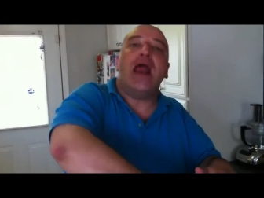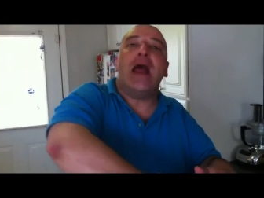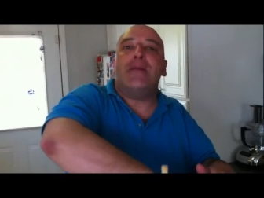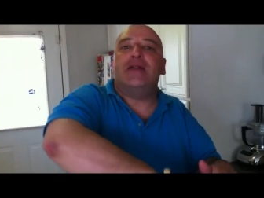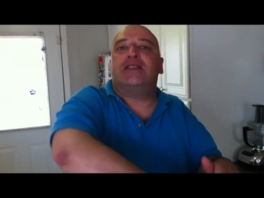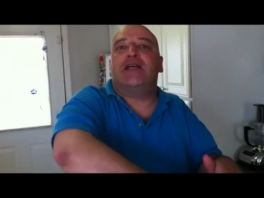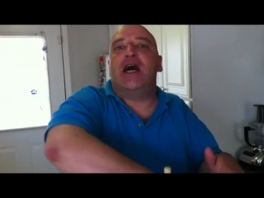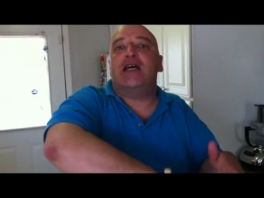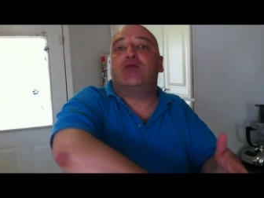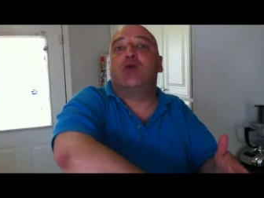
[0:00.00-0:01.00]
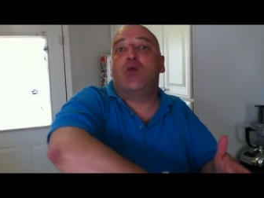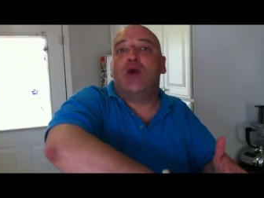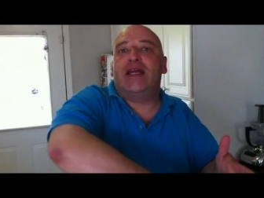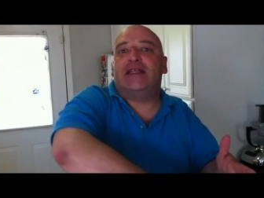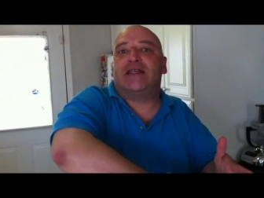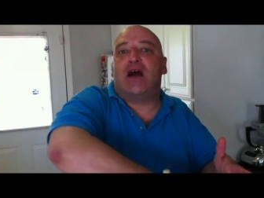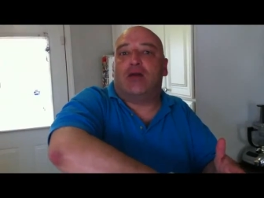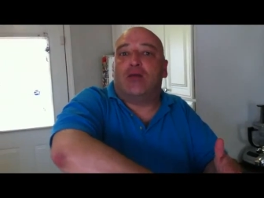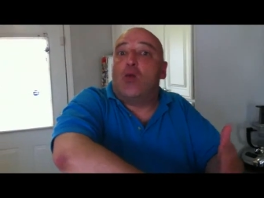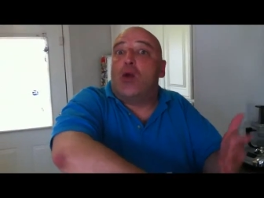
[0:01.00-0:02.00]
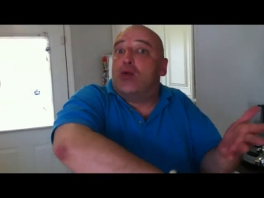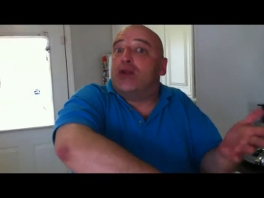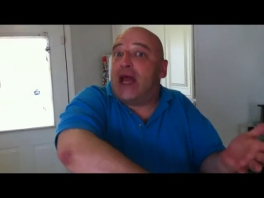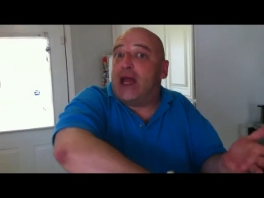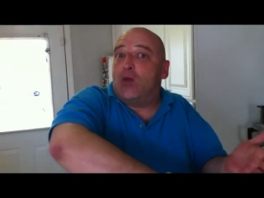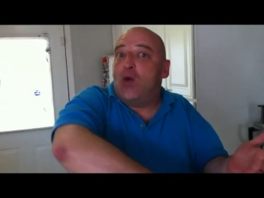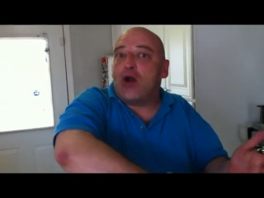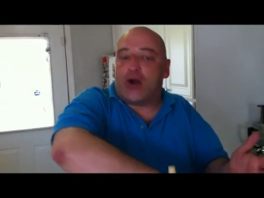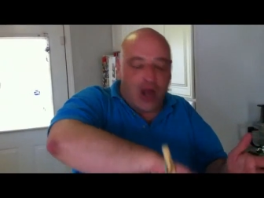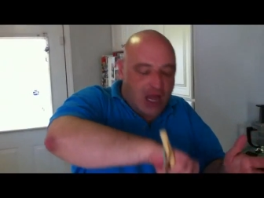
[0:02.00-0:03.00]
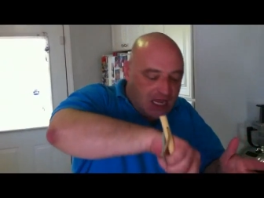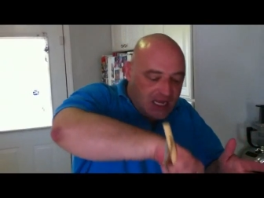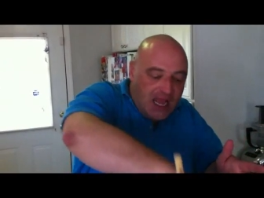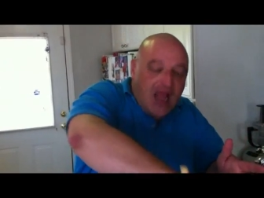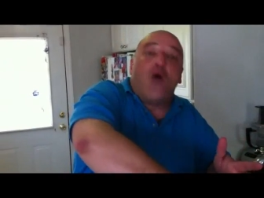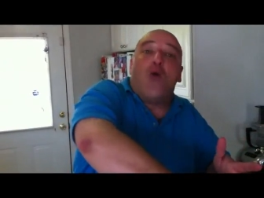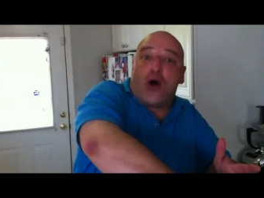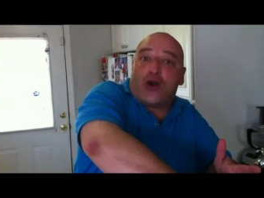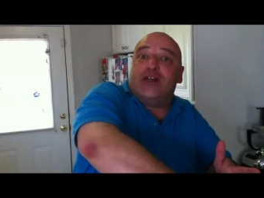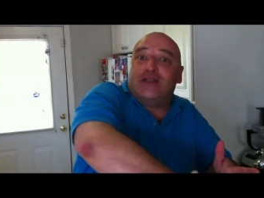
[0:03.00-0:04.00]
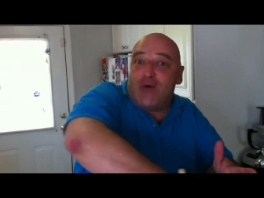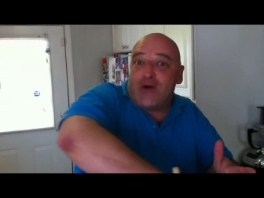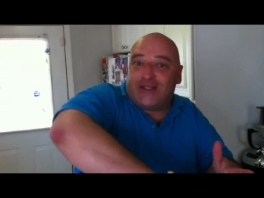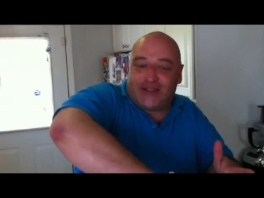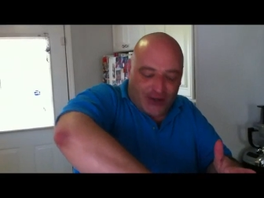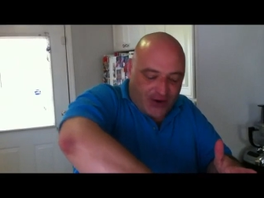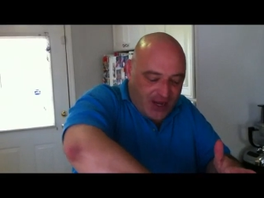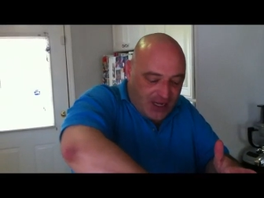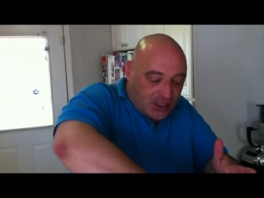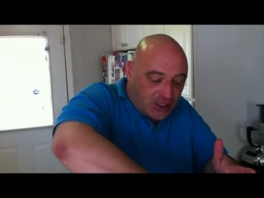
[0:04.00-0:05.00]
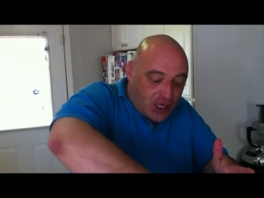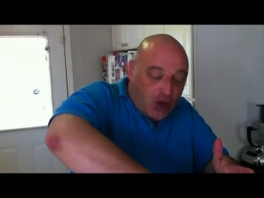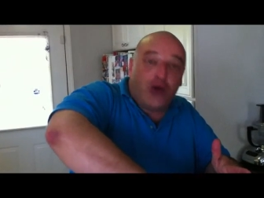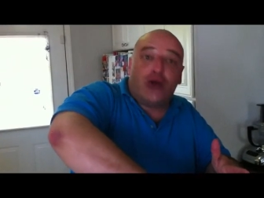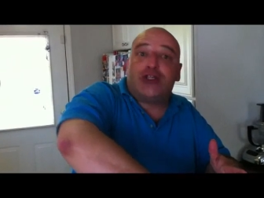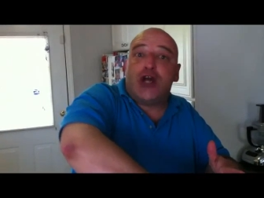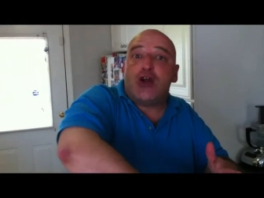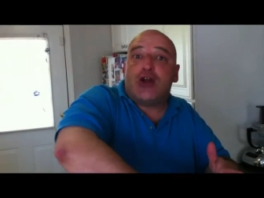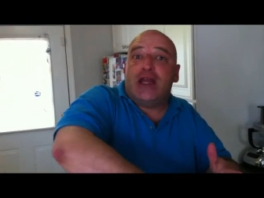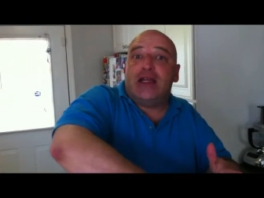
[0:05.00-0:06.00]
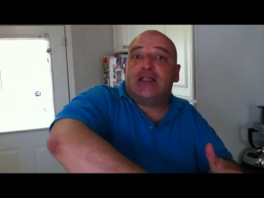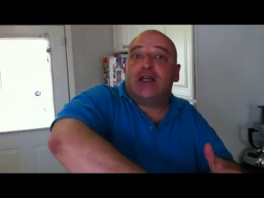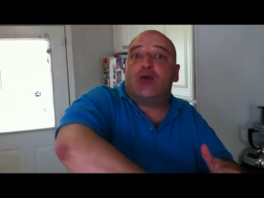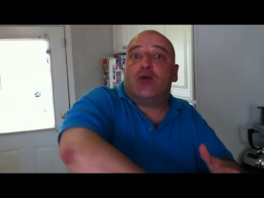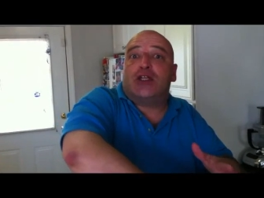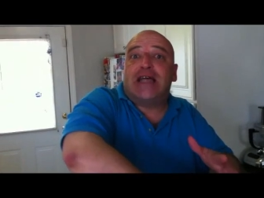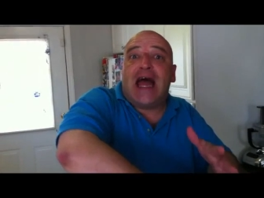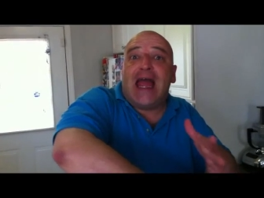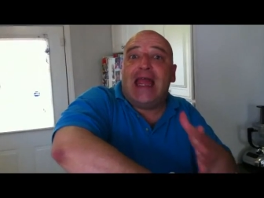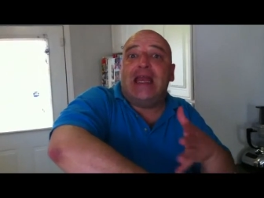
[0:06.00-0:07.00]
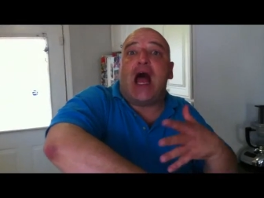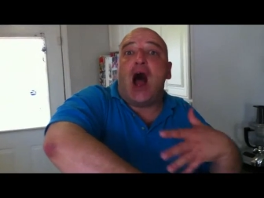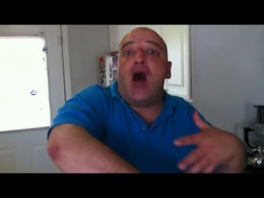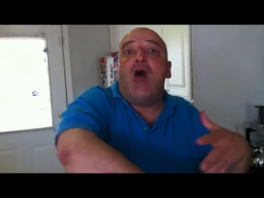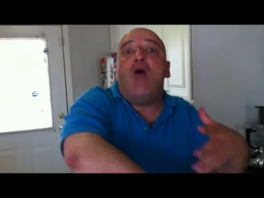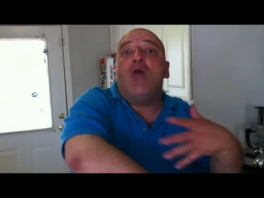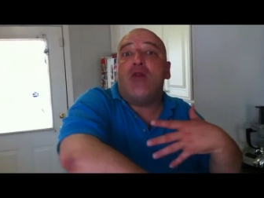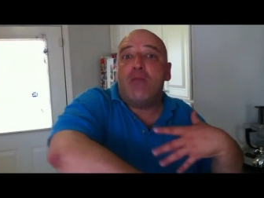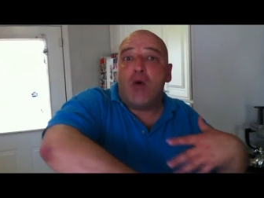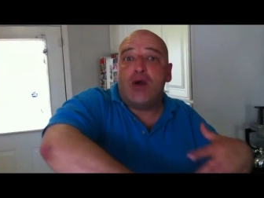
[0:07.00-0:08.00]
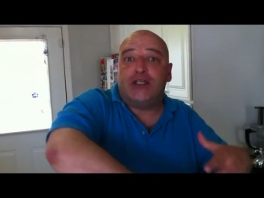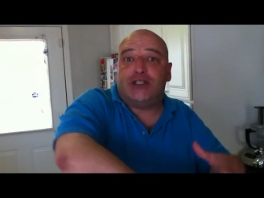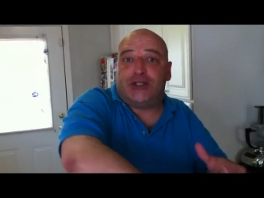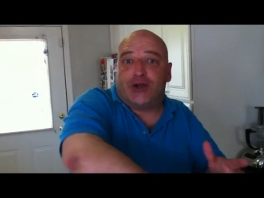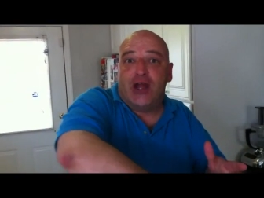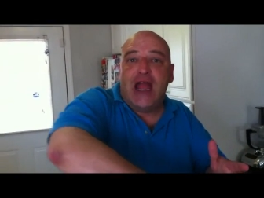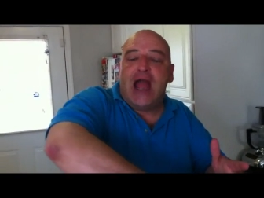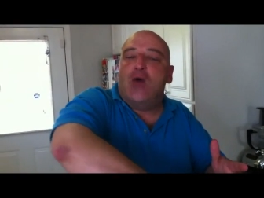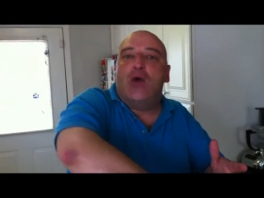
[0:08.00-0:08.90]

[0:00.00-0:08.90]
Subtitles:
And what happens to us when we eat salt? We retain water. Water is moisture. So your turkey is going to retain all the moisture.